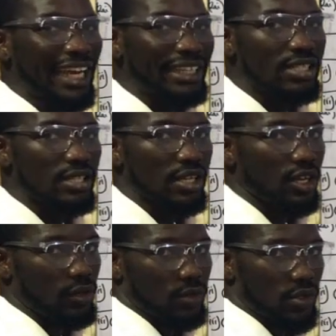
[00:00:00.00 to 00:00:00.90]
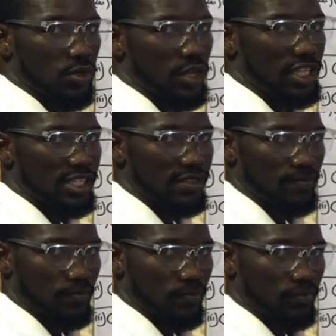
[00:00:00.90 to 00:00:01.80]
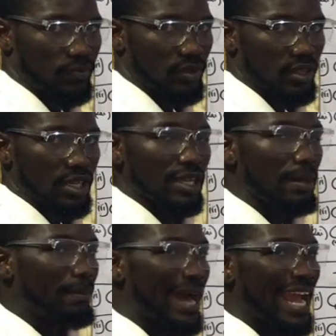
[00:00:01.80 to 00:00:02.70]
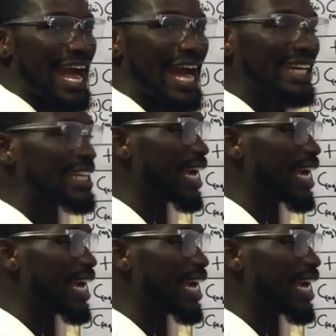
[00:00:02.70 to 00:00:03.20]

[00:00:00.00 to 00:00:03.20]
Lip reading: HCl to it. By adding